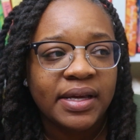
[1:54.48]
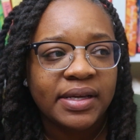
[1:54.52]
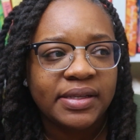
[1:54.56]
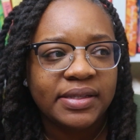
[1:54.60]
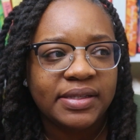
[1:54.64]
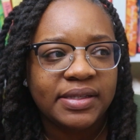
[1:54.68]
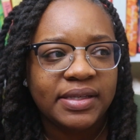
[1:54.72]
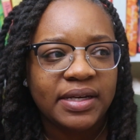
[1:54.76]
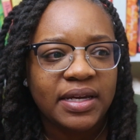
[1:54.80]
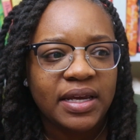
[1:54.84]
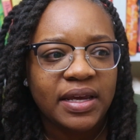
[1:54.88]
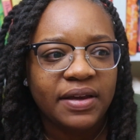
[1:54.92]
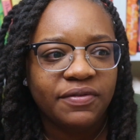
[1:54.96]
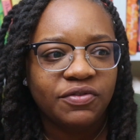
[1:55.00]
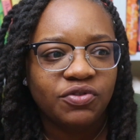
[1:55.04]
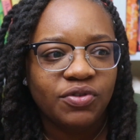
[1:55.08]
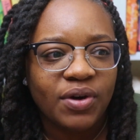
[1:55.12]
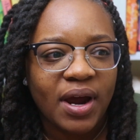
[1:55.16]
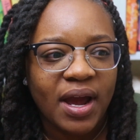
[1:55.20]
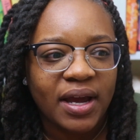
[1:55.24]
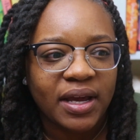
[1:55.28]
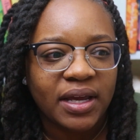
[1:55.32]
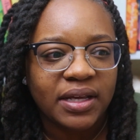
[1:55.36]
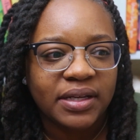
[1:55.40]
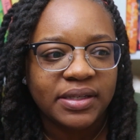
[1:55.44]
City of
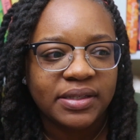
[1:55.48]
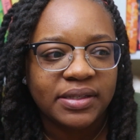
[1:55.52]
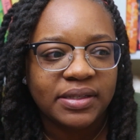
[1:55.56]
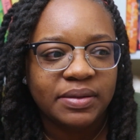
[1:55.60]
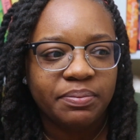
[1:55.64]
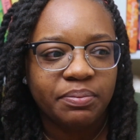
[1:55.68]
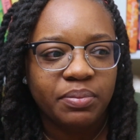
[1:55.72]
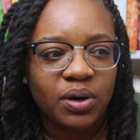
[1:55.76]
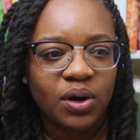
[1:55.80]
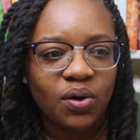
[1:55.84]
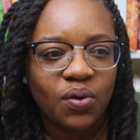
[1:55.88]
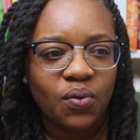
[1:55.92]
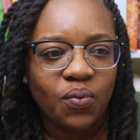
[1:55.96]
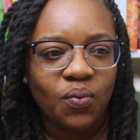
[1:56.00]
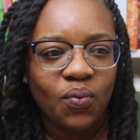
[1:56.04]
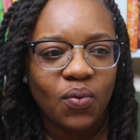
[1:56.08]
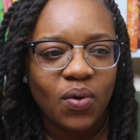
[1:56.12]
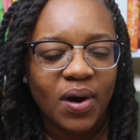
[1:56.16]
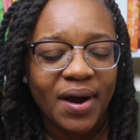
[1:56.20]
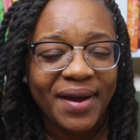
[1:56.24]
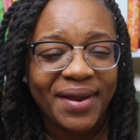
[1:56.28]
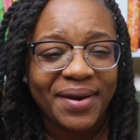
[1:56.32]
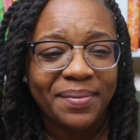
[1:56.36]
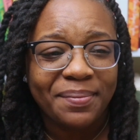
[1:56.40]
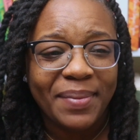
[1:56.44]
Dragons book
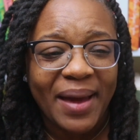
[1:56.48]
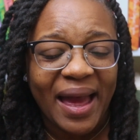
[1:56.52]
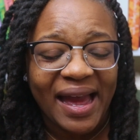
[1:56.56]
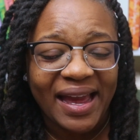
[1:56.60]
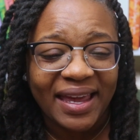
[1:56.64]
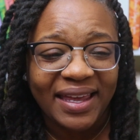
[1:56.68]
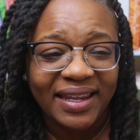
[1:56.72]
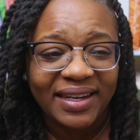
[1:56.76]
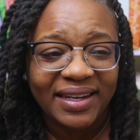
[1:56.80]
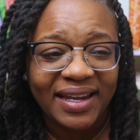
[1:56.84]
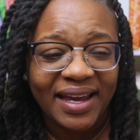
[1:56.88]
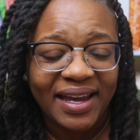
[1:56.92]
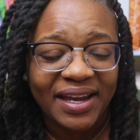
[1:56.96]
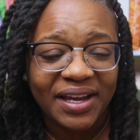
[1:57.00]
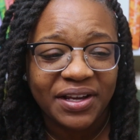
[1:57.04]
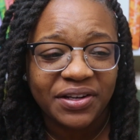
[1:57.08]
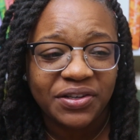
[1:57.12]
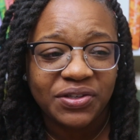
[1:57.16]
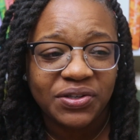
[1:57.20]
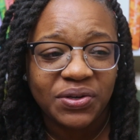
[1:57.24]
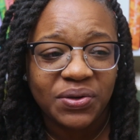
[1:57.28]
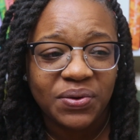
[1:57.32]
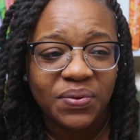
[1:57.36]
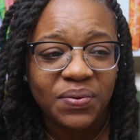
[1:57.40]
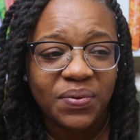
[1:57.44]
1 back in like
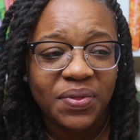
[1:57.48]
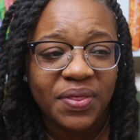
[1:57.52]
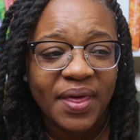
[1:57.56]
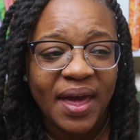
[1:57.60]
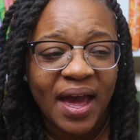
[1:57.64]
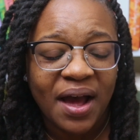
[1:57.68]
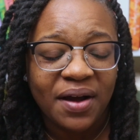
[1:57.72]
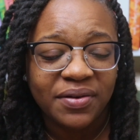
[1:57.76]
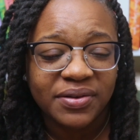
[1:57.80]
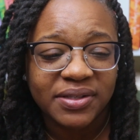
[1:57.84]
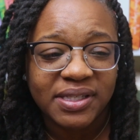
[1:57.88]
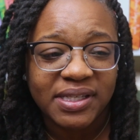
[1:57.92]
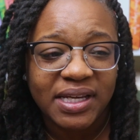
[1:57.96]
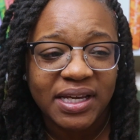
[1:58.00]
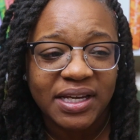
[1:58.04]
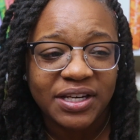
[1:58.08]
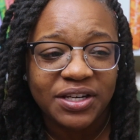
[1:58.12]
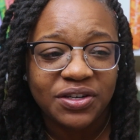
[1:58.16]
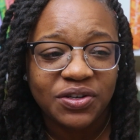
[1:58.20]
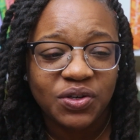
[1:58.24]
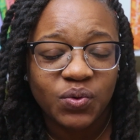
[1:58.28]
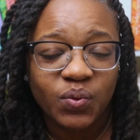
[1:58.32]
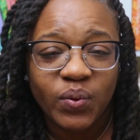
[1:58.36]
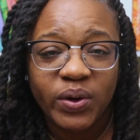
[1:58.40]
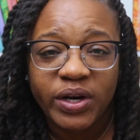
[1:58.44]

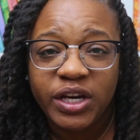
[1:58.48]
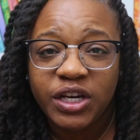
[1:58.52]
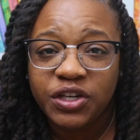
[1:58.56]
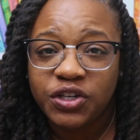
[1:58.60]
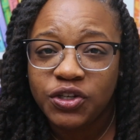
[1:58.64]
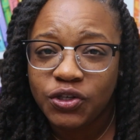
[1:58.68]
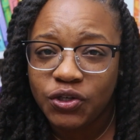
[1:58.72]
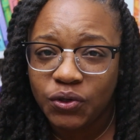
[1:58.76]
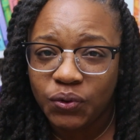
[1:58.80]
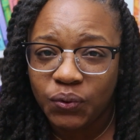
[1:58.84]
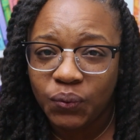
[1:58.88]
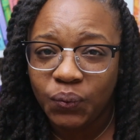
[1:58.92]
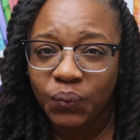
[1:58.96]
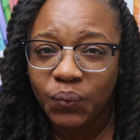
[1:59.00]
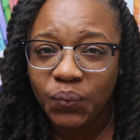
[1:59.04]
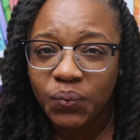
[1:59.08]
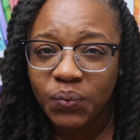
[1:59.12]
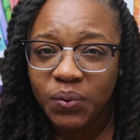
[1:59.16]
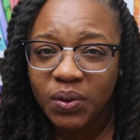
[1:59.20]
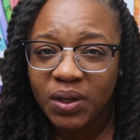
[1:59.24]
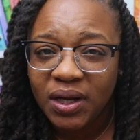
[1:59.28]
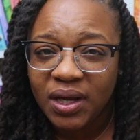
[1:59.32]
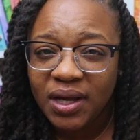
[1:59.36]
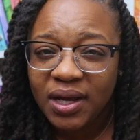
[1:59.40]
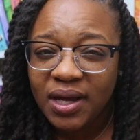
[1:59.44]

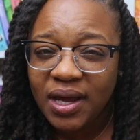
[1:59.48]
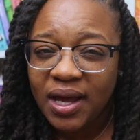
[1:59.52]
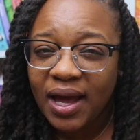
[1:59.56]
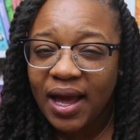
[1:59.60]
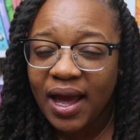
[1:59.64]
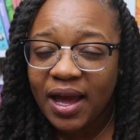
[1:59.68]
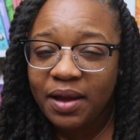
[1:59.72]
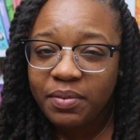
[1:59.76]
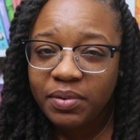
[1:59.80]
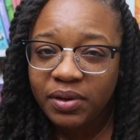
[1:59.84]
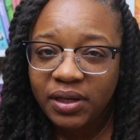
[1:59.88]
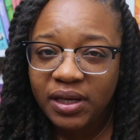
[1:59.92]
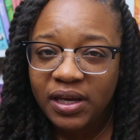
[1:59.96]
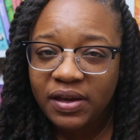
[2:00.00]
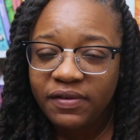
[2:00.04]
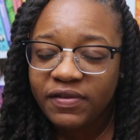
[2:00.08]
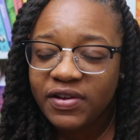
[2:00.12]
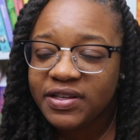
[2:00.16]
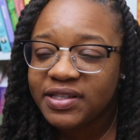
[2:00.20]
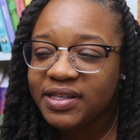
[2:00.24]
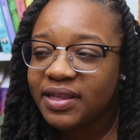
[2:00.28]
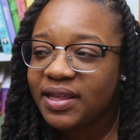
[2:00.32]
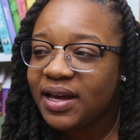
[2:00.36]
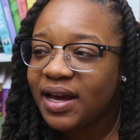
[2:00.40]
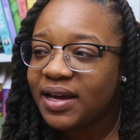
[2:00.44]
2022, I believe,
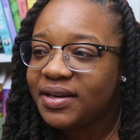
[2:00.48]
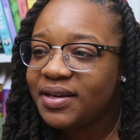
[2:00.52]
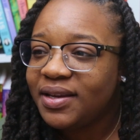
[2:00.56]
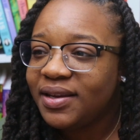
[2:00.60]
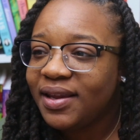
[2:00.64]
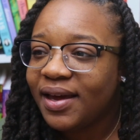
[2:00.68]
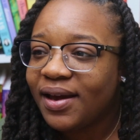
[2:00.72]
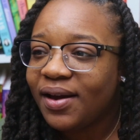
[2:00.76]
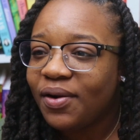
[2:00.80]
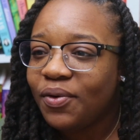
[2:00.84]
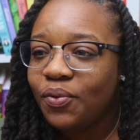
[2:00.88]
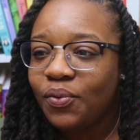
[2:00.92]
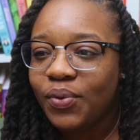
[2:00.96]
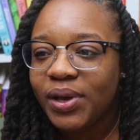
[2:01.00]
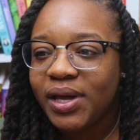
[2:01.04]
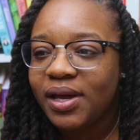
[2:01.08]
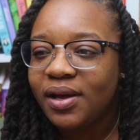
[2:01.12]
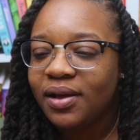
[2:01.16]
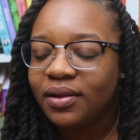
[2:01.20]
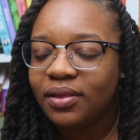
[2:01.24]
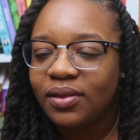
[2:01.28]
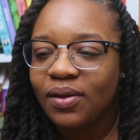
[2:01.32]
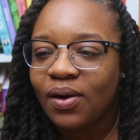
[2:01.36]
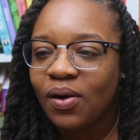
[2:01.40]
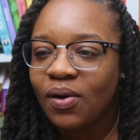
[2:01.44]
because I think I did like a
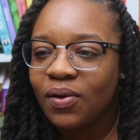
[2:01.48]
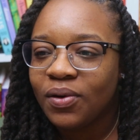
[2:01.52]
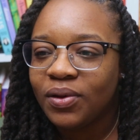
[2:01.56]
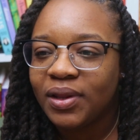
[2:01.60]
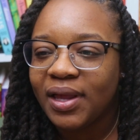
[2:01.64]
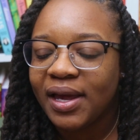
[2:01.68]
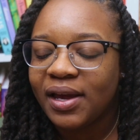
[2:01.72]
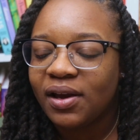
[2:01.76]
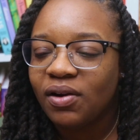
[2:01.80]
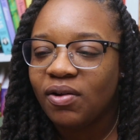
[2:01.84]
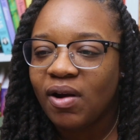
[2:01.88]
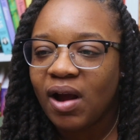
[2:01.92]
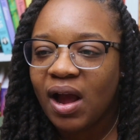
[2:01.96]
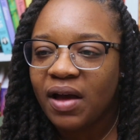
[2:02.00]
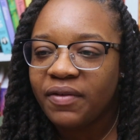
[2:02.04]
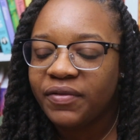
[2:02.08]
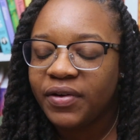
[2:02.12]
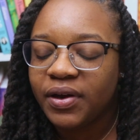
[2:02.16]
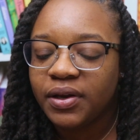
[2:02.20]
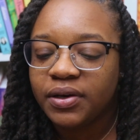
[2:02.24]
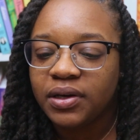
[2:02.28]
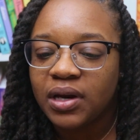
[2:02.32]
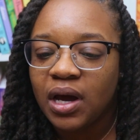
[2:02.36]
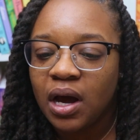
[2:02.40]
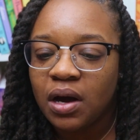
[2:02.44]
week-long like
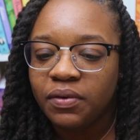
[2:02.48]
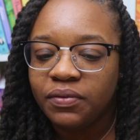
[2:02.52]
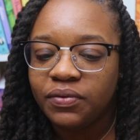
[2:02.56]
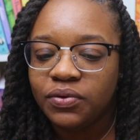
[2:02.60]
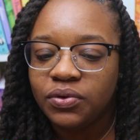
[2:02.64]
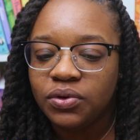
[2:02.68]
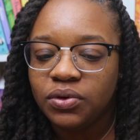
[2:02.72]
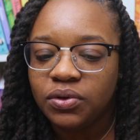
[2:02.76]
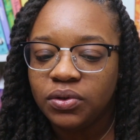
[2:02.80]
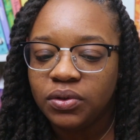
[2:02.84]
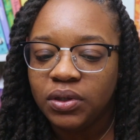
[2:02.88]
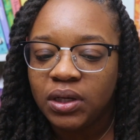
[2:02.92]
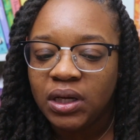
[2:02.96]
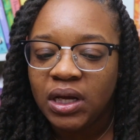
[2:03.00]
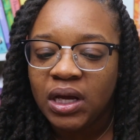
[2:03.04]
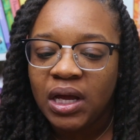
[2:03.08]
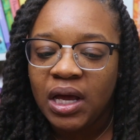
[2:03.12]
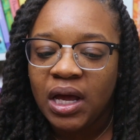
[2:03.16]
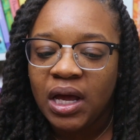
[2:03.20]
graphic novel